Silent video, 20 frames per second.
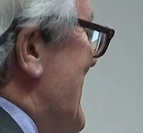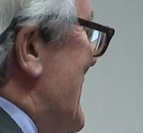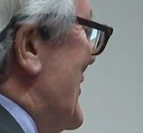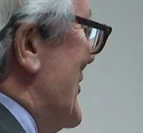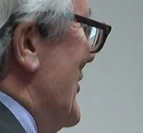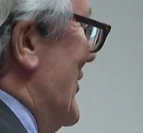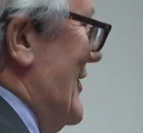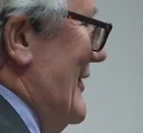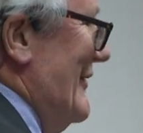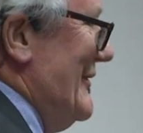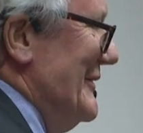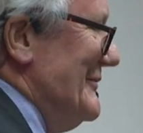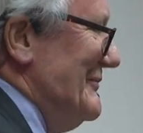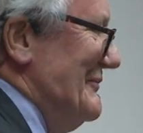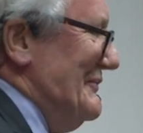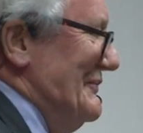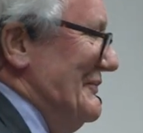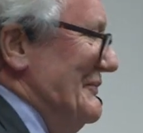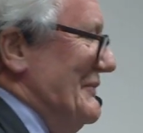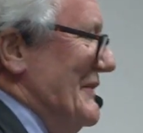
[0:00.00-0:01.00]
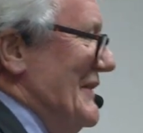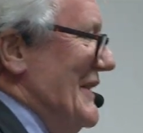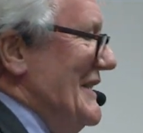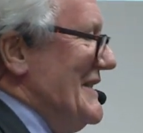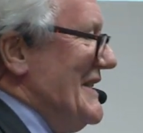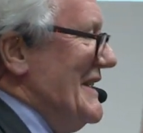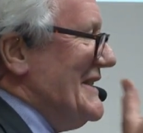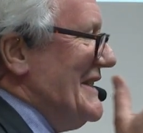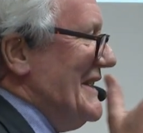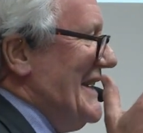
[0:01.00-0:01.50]

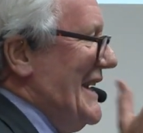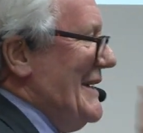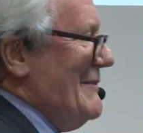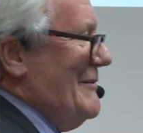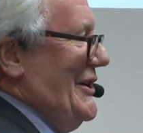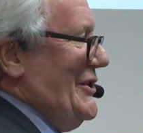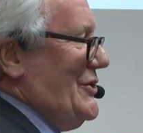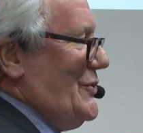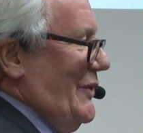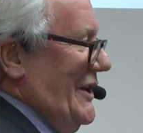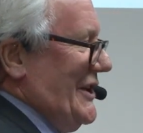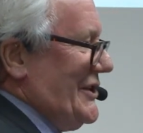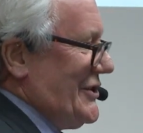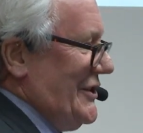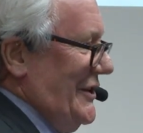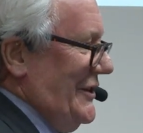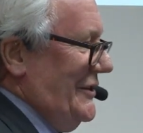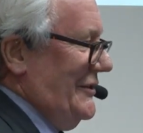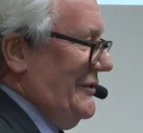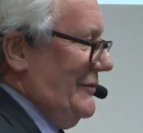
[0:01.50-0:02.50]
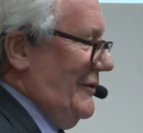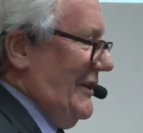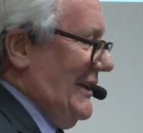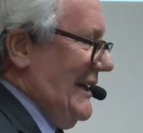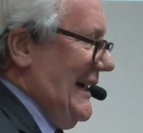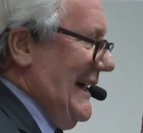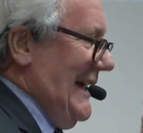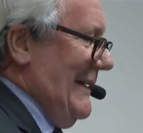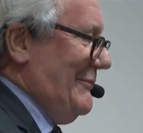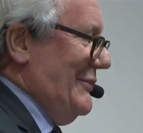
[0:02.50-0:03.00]
is the image we're told will
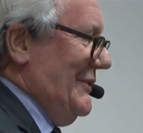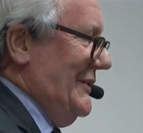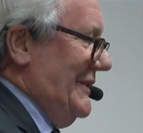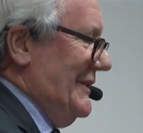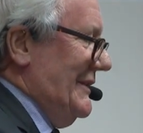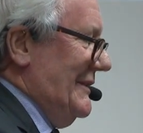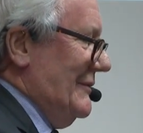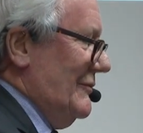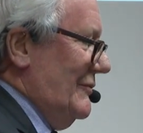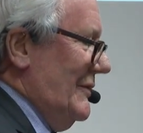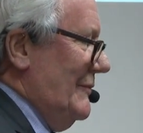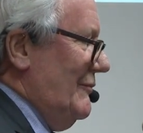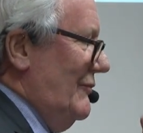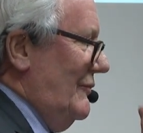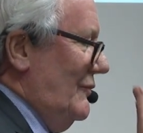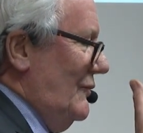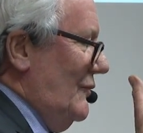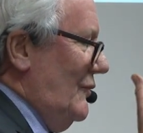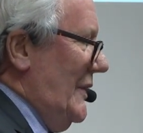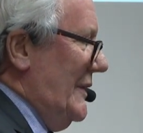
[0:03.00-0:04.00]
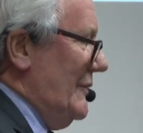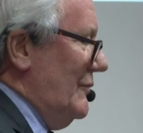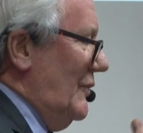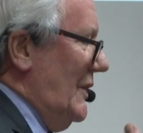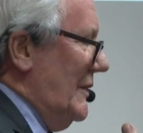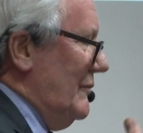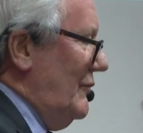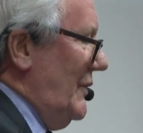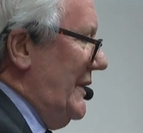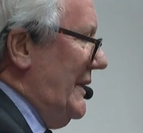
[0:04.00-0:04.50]
happen
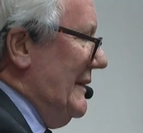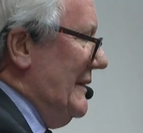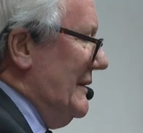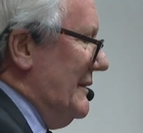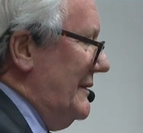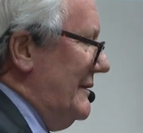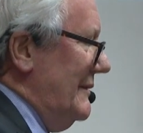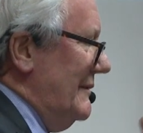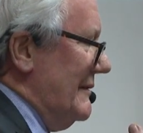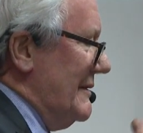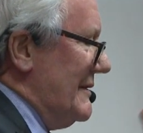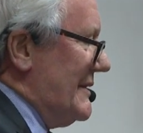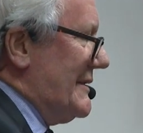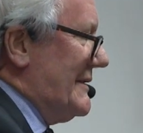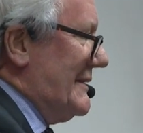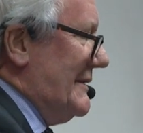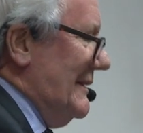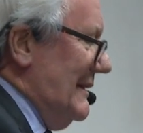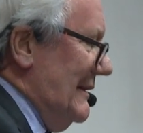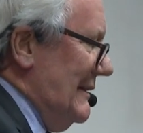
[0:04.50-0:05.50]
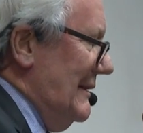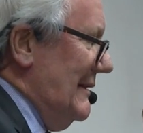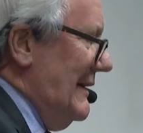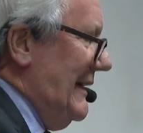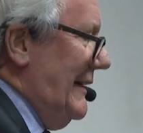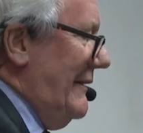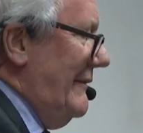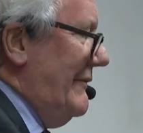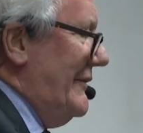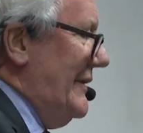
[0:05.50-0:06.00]
when we
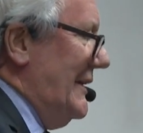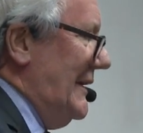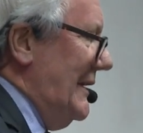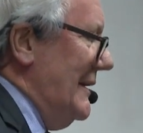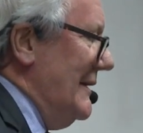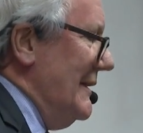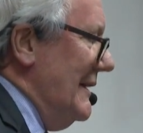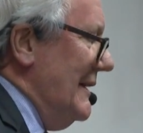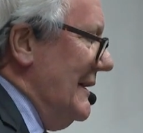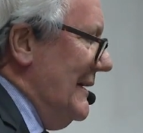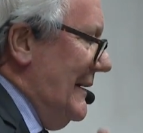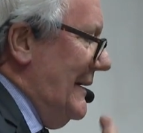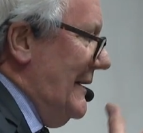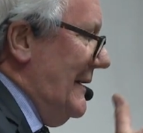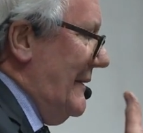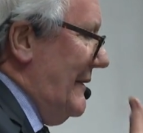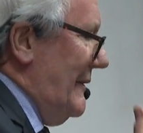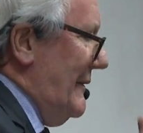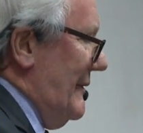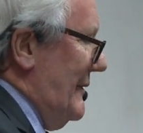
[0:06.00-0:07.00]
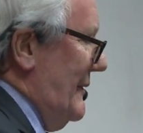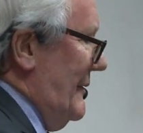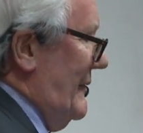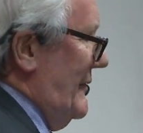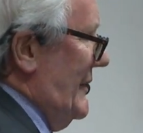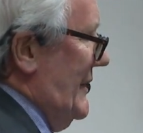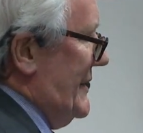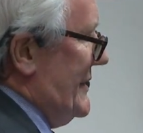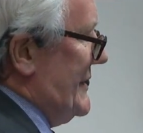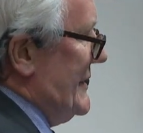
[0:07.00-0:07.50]
leave
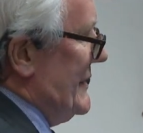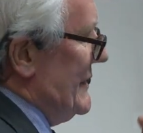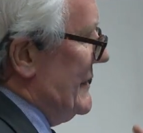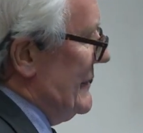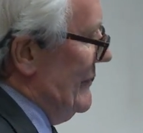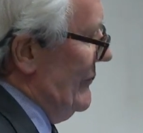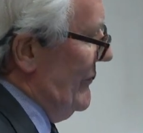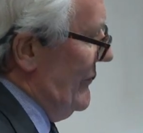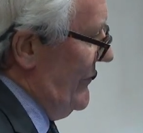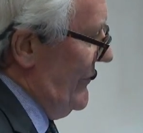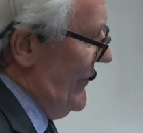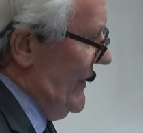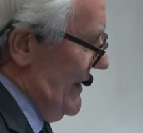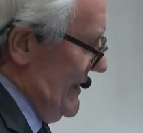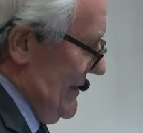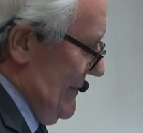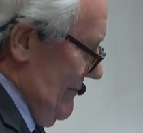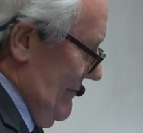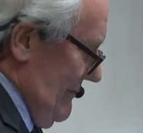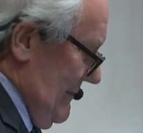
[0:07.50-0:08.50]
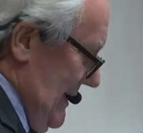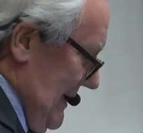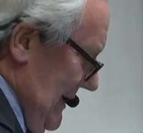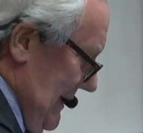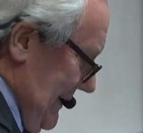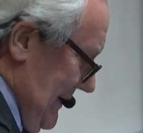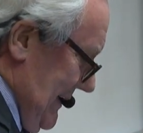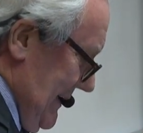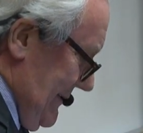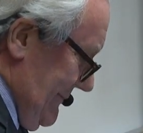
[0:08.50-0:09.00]
this
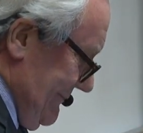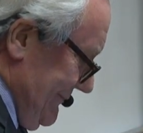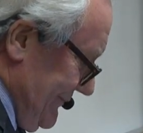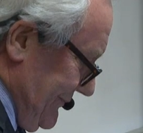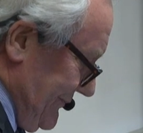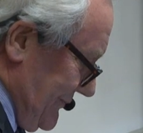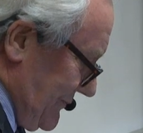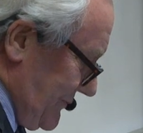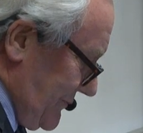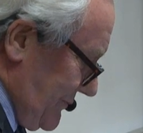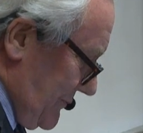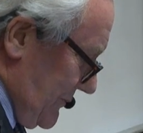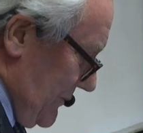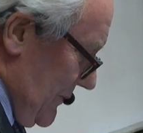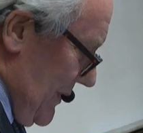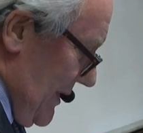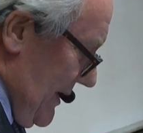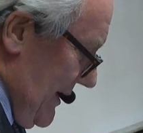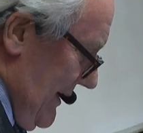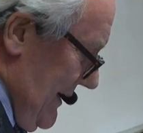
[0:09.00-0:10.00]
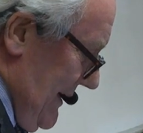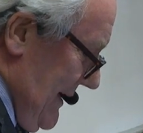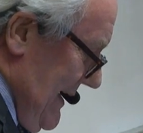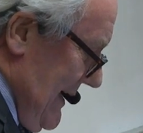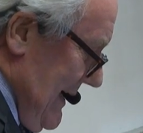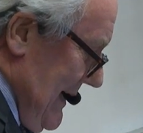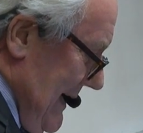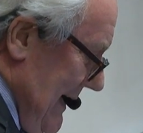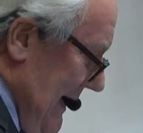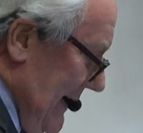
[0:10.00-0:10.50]
market.
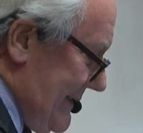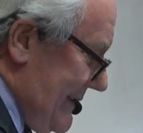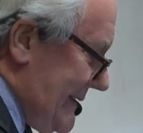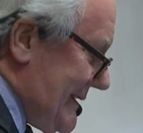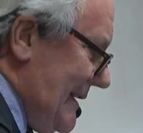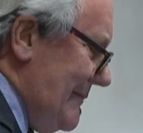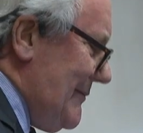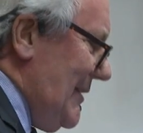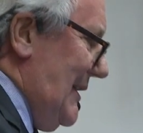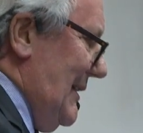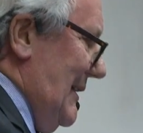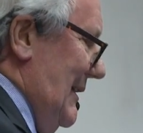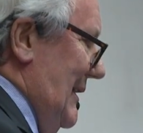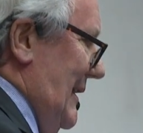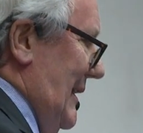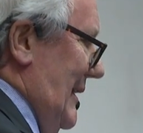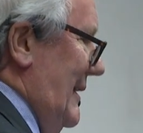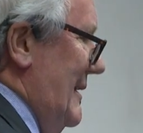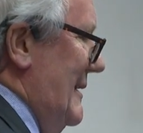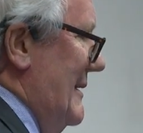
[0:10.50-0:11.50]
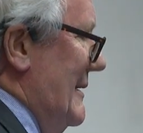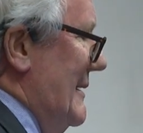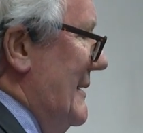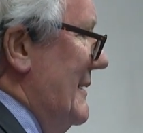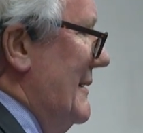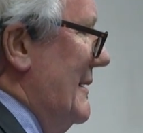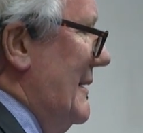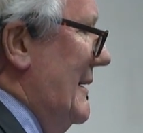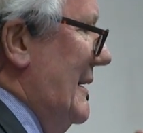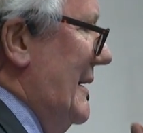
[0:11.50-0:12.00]
And similarly,
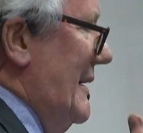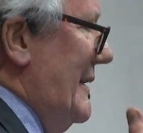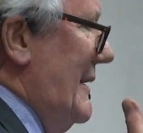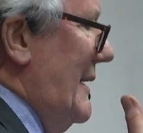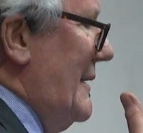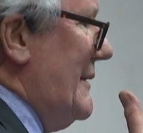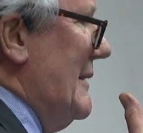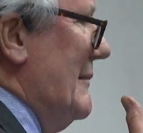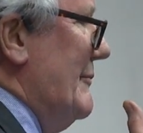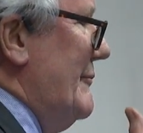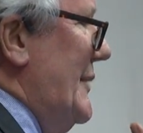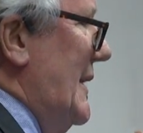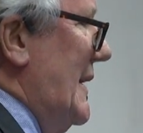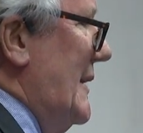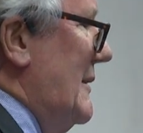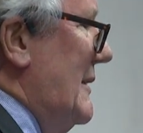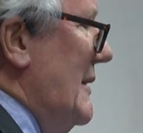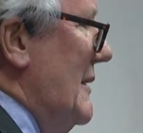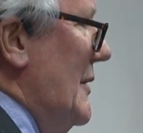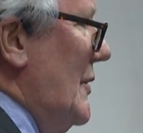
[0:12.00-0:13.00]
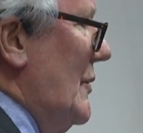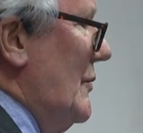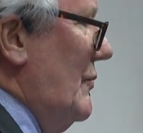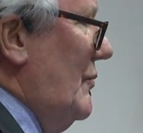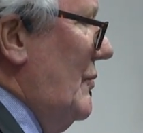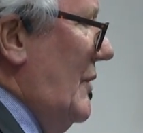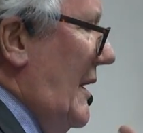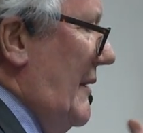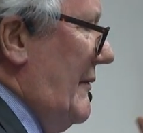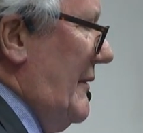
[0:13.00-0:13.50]
another big
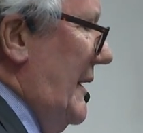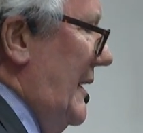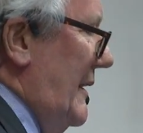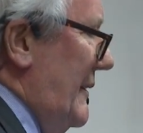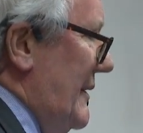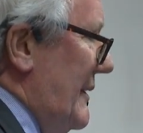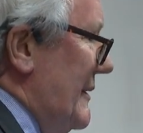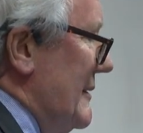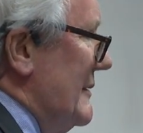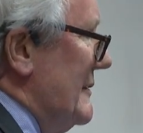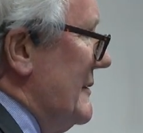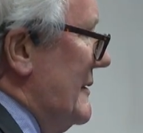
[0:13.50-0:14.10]
worry that